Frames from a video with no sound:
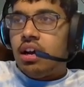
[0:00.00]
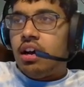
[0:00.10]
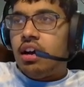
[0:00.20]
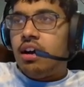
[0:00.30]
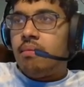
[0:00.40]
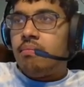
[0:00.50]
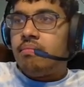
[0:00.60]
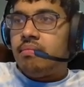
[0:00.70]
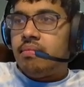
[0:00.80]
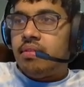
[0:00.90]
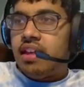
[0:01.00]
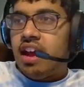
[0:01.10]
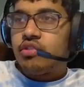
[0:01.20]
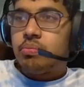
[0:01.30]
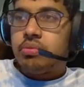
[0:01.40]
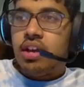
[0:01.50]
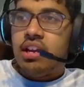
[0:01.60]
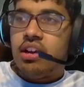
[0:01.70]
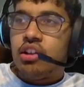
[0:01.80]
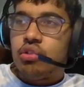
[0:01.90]
Um, they have to
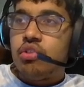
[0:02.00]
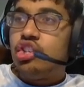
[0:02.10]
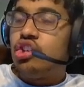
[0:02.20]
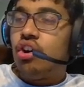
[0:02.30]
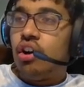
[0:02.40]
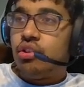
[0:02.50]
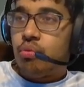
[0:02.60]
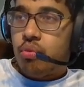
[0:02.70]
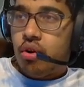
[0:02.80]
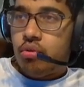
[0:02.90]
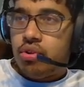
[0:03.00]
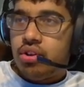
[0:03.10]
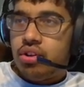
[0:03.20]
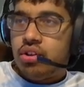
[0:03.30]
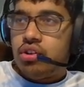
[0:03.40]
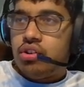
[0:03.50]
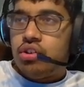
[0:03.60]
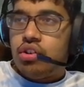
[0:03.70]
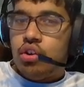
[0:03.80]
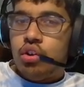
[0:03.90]
play uh, Tunisia on the road.
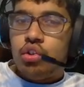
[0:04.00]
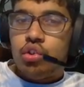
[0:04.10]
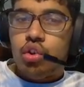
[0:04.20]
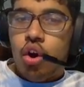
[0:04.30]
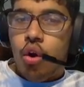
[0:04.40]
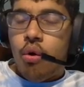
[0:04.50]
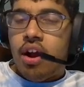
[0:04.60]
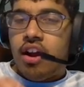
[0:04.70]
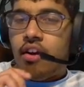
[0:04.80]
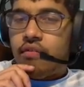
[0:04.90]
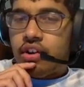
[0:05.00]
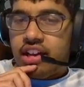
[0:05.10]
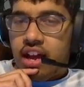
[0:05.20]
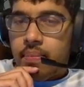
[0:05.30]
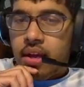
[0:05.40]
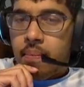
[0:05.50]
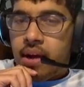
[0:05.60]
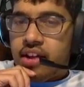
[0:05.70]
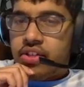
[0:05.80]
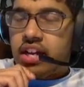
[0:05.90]
So for Gambia,
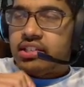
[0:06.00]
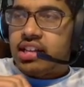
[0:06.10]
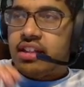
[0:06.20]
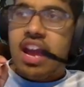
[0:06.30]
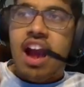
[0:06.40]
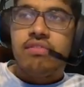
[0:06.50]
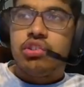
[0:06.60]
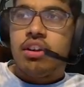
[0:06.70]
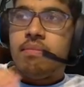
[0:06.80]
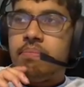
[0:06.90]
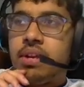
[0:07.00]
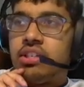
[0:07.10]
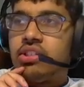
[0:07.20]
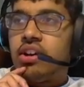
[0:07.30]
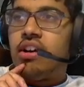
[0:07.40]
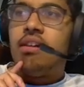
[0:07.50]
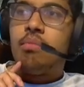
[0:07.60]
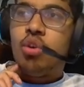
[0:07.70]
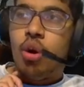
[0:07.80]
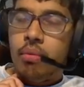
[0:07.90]
my thing is that they have to try to beat um,
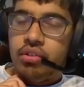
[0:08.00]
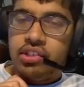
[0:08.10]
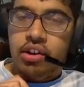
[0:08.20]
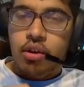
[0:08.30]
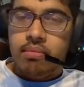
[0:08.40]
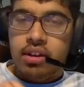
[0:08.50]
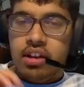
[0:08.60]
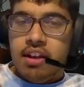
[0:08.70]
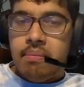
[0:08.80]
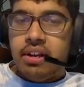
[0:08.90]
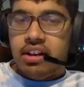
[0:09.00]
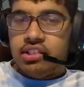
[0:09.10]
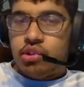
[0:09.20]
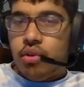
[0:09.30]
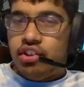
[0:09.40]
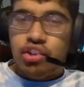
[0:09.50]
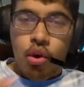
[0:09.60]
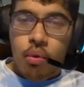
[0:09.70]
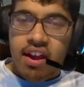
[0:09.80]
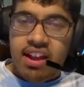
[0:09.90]
Comoros at home because Tunisia
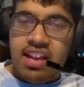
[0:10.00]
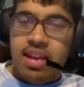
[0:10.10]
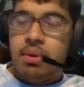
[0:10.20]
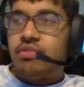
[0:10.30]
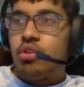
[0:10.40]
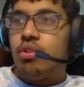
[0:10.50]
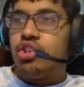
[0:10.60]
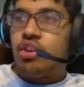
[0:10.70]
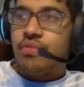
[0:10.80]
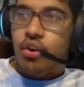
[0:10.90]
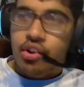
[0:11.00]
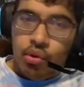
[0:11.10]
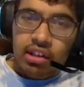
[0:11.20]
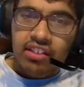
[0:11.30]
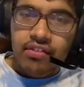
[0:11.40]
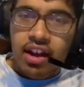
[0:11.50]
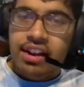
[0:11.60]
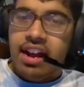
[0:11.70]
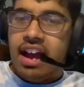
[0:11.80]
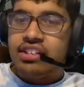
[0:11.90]
away, even if Tunisia have already
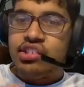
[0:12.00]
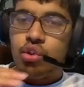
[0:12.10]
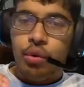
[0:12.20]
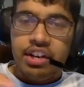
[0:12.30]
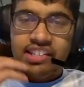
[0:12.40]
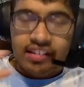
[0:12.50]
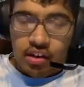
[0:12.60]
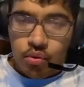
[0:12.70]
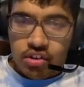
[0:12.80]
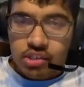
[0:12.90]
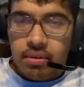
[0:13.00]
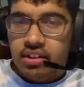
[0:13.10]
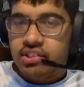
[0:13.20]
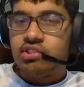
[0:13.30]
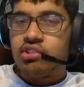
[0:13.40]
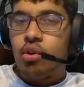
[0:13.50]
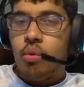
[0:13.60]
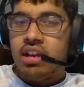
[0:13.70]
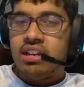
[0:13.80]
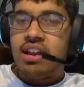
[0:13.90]
qualified, I still wouldn't take that risk because it's an
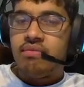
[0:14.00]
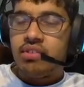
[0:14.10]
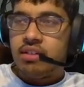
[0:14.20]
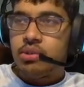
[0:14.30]
away game for them.